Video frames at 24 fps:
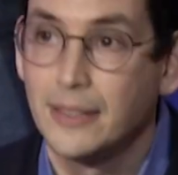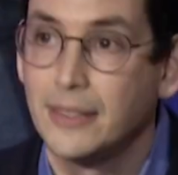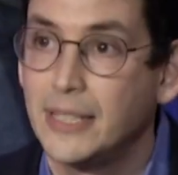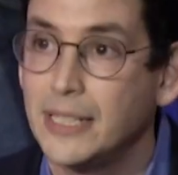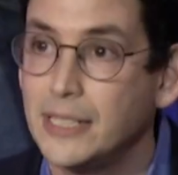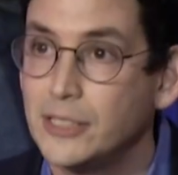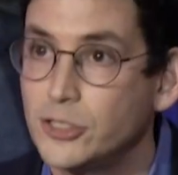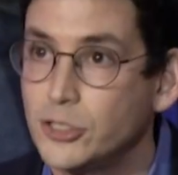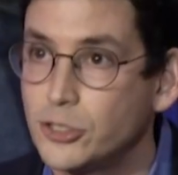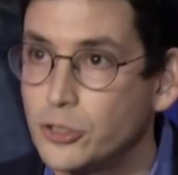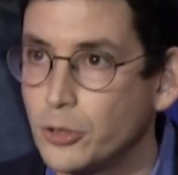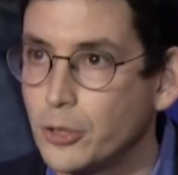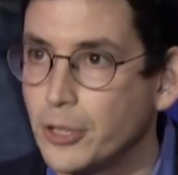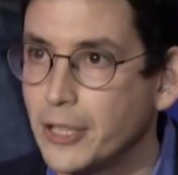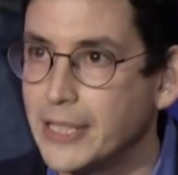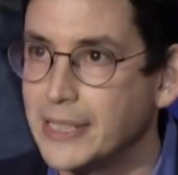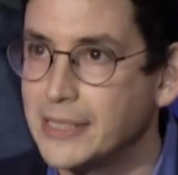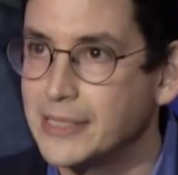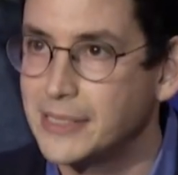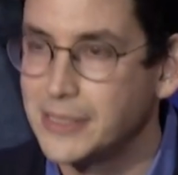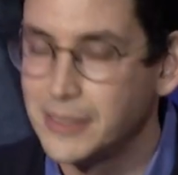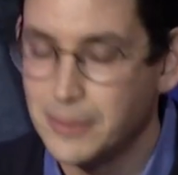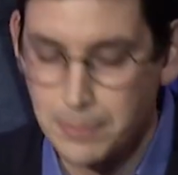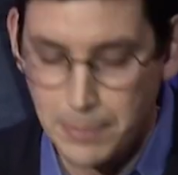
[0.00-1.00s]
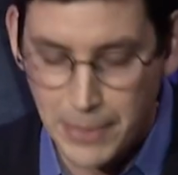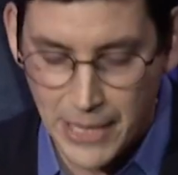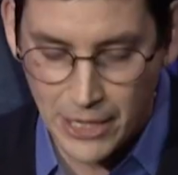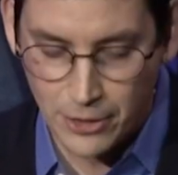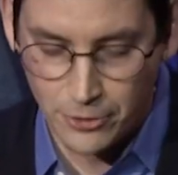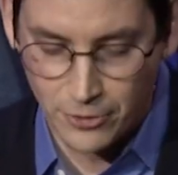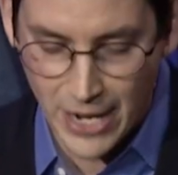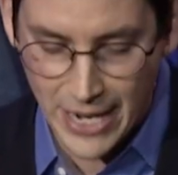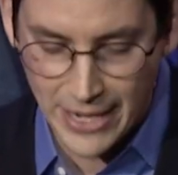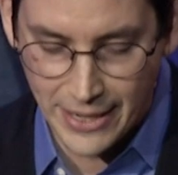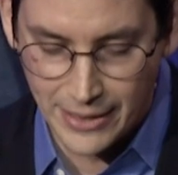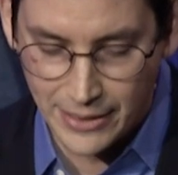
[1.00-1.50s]
These stories
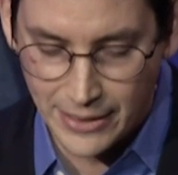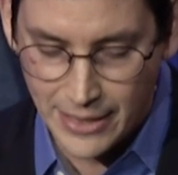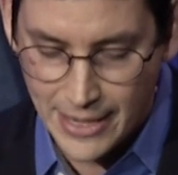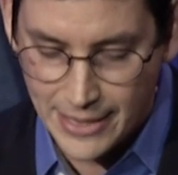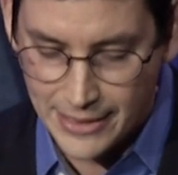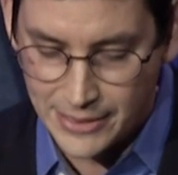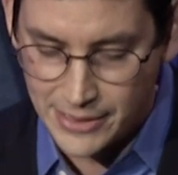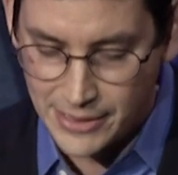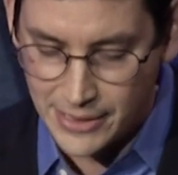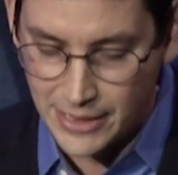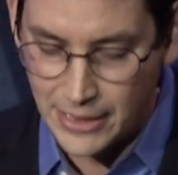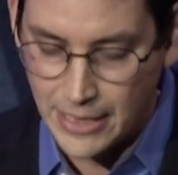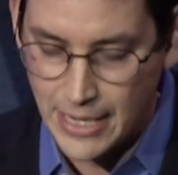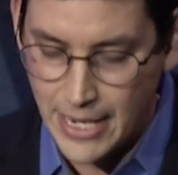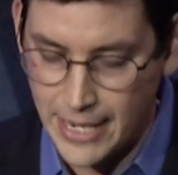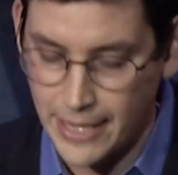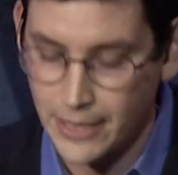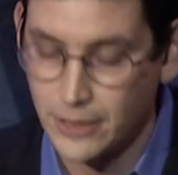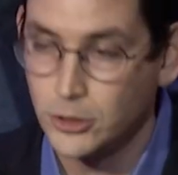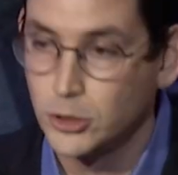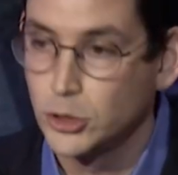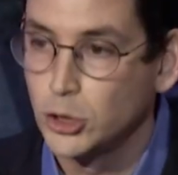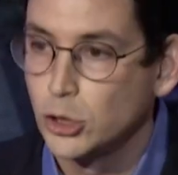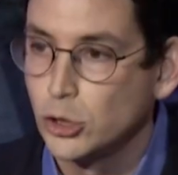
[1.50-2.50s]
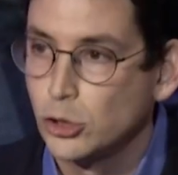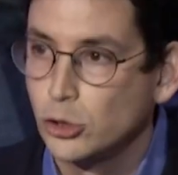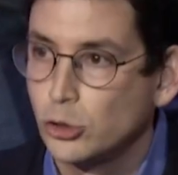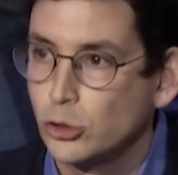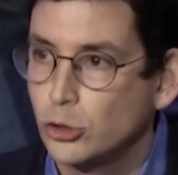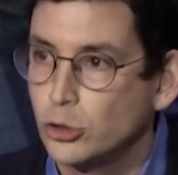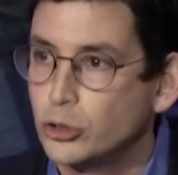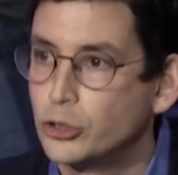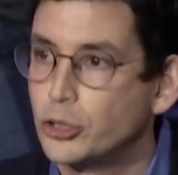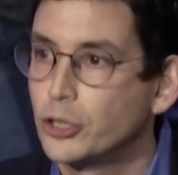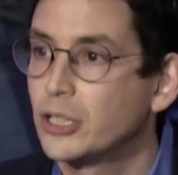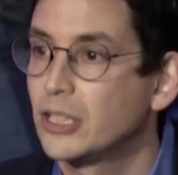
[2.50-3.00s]
being recognized tonight
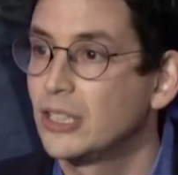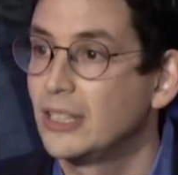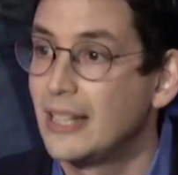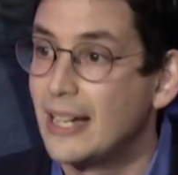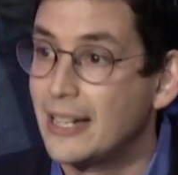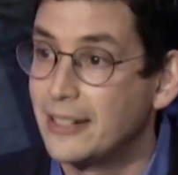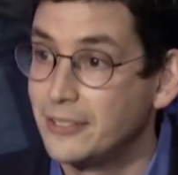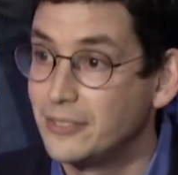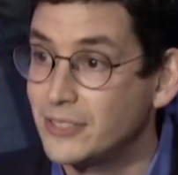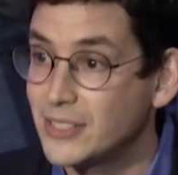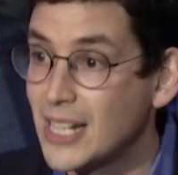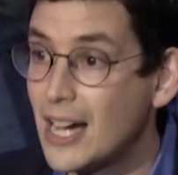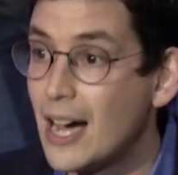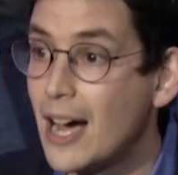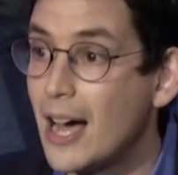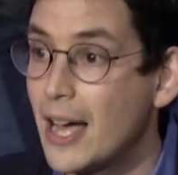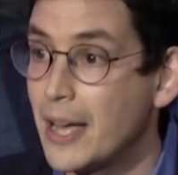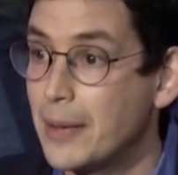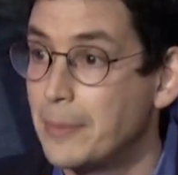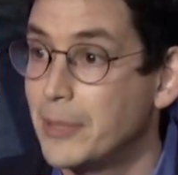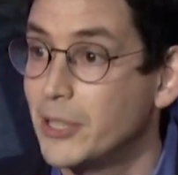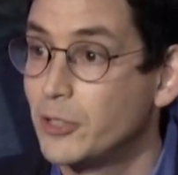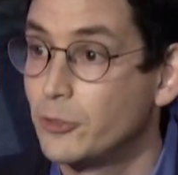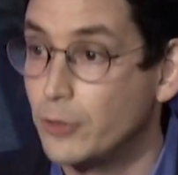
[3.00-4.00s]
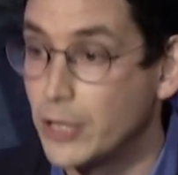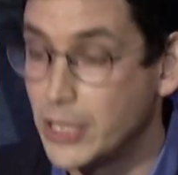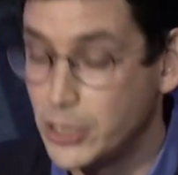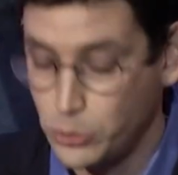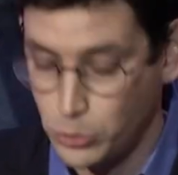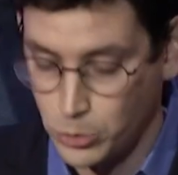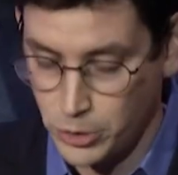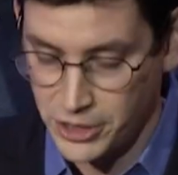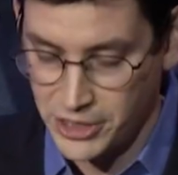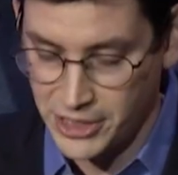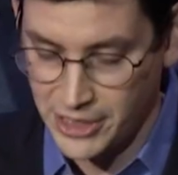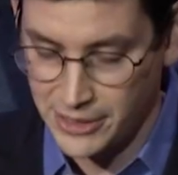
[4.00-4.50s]
took a lot of time and
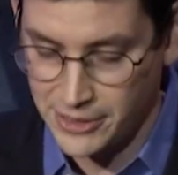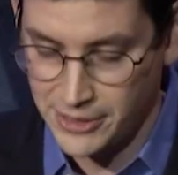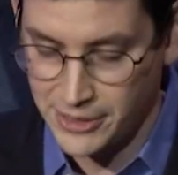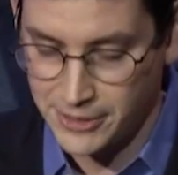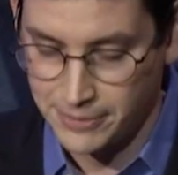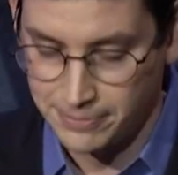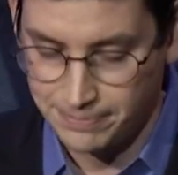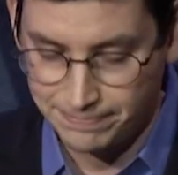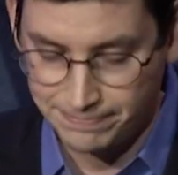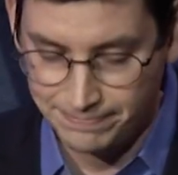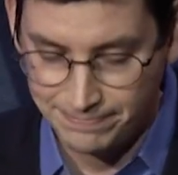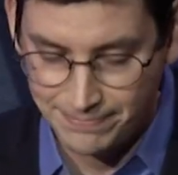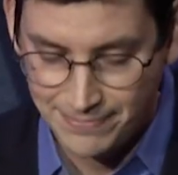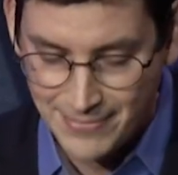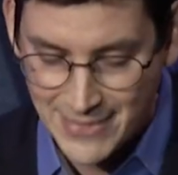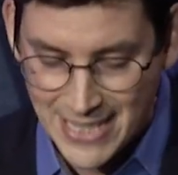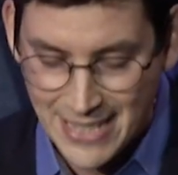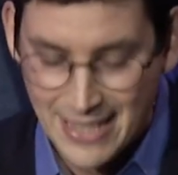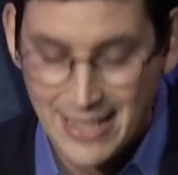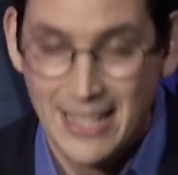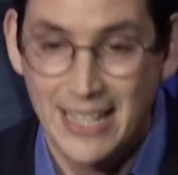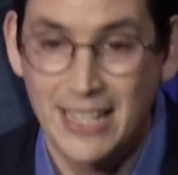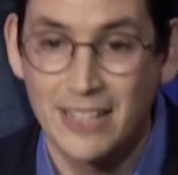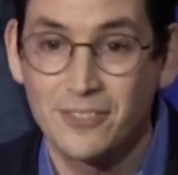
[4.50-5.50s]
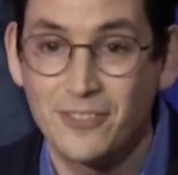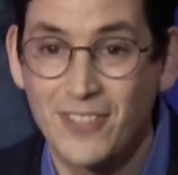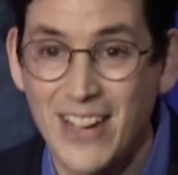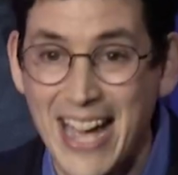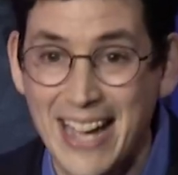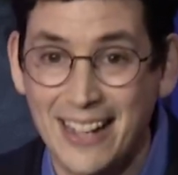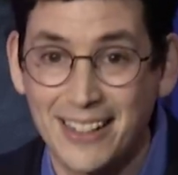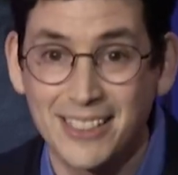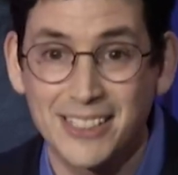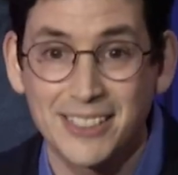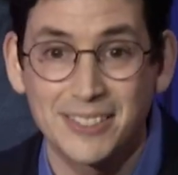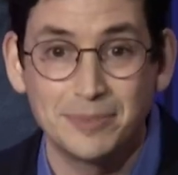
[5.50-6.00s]
resources. In
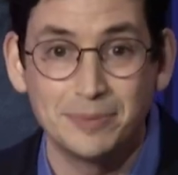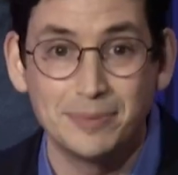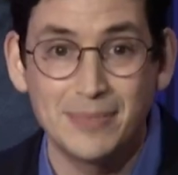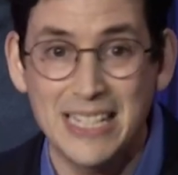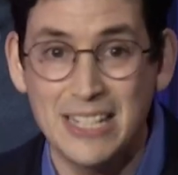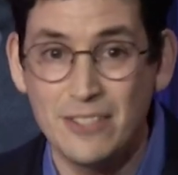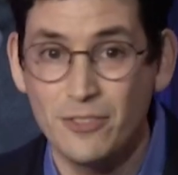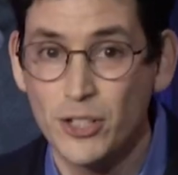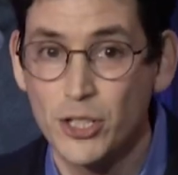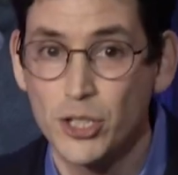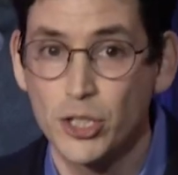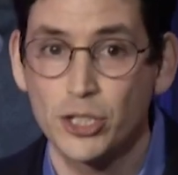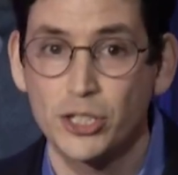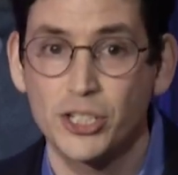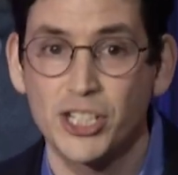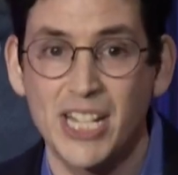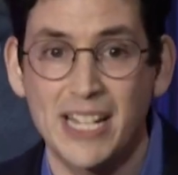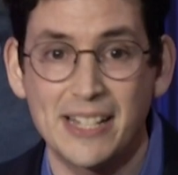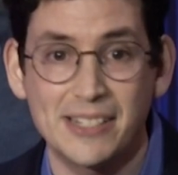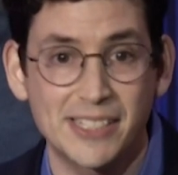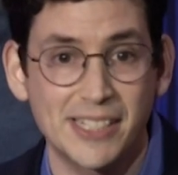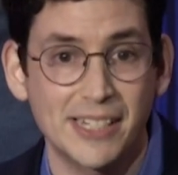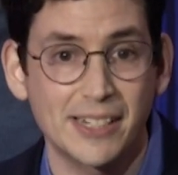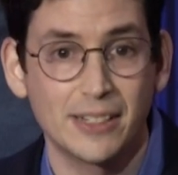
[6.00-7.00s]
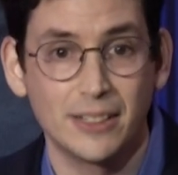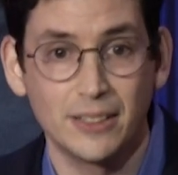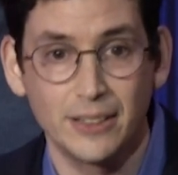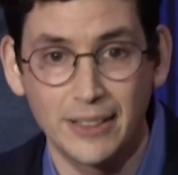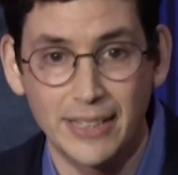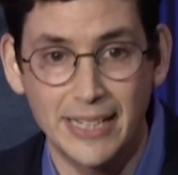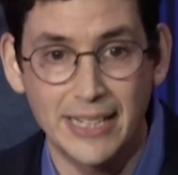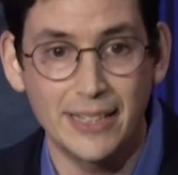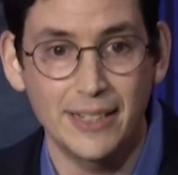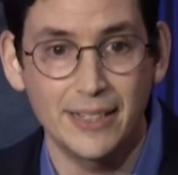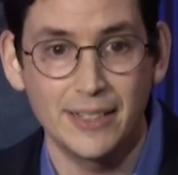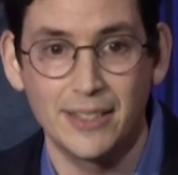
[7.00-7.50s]
fact, even chasing a
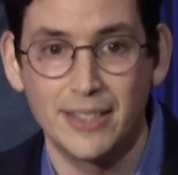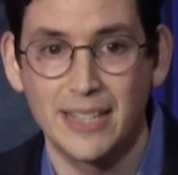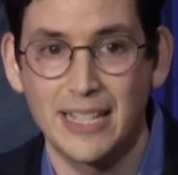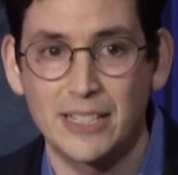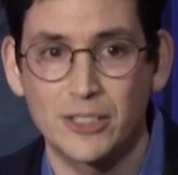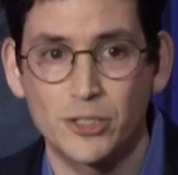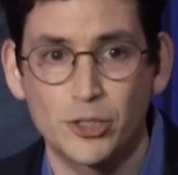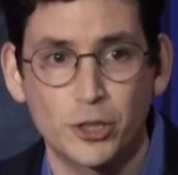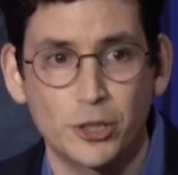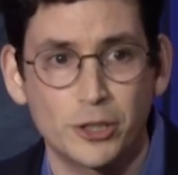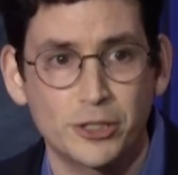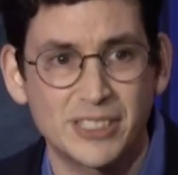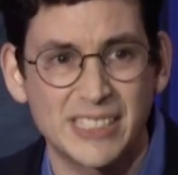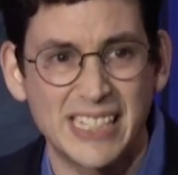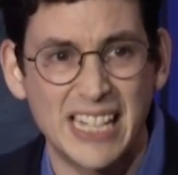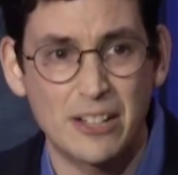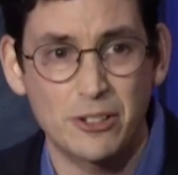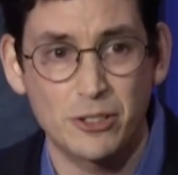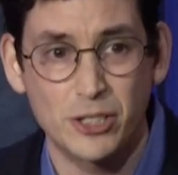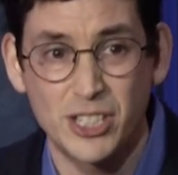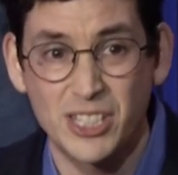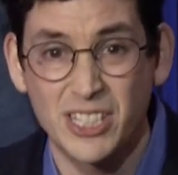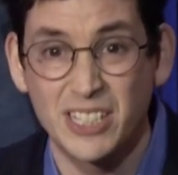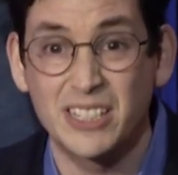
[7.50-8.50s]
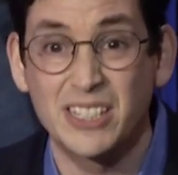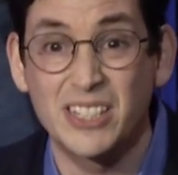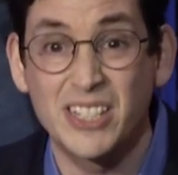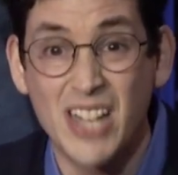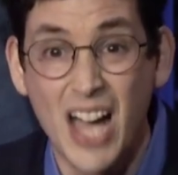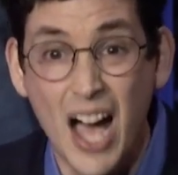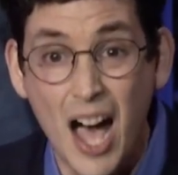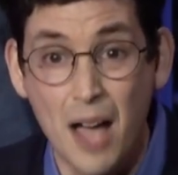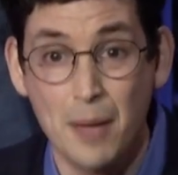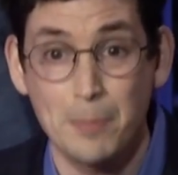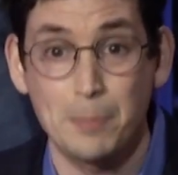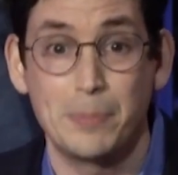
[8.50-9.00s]
lead that turns out to
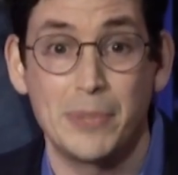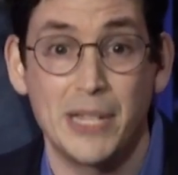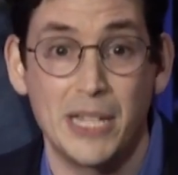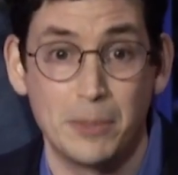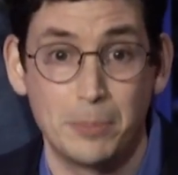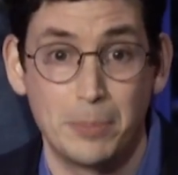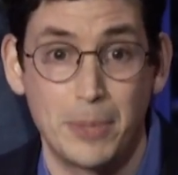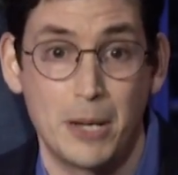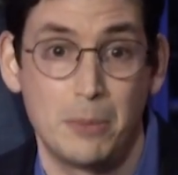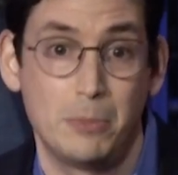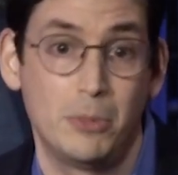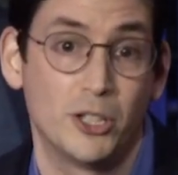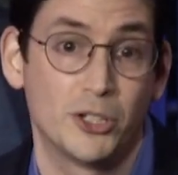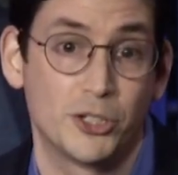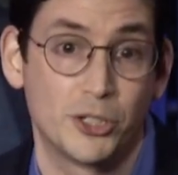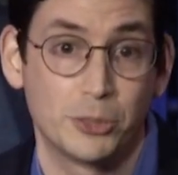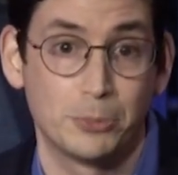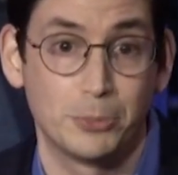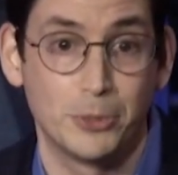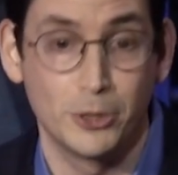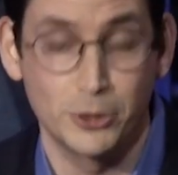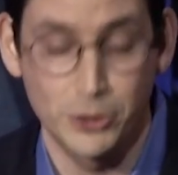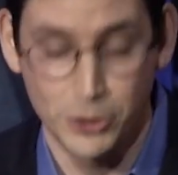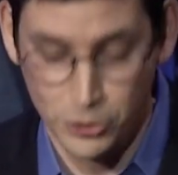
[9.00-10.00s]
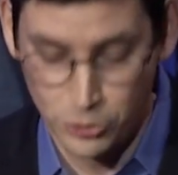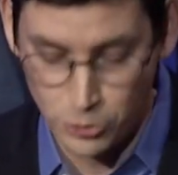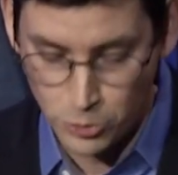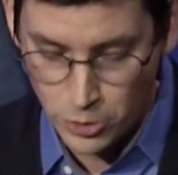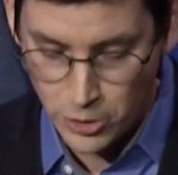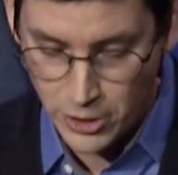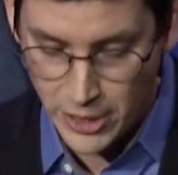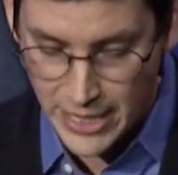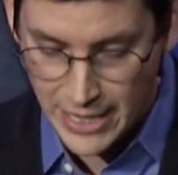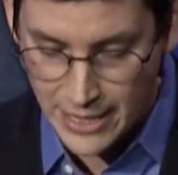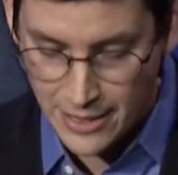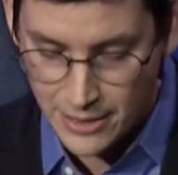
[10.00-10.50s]
not be a publishable
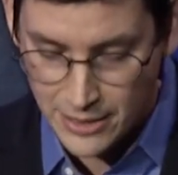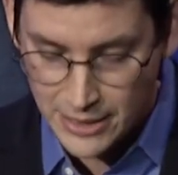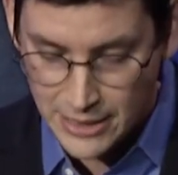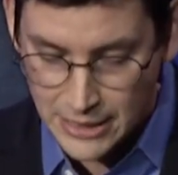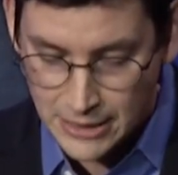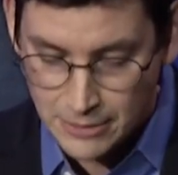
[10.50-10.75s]
story